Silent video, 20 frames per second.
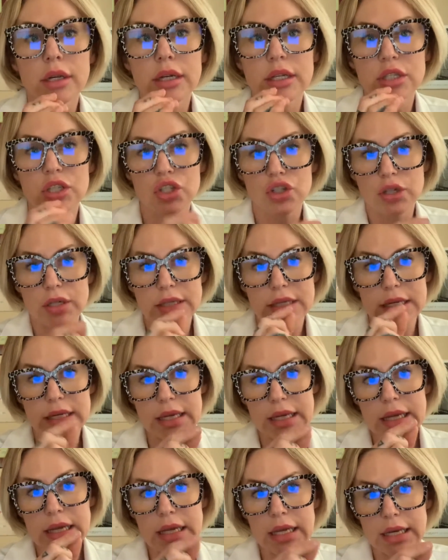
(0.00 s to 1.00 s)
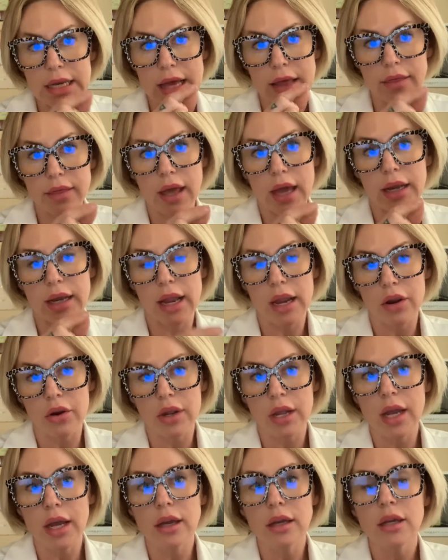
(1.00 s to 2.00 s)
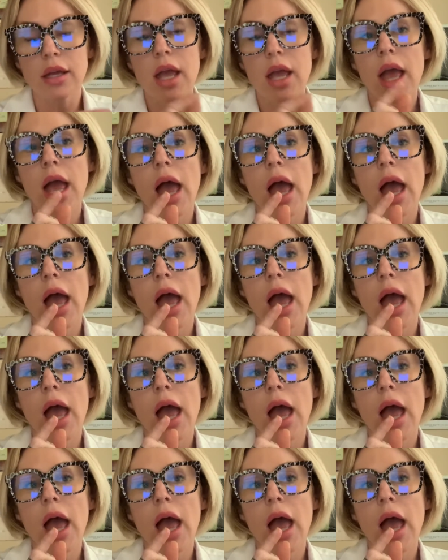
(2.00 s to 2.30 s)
constricting heat in that area,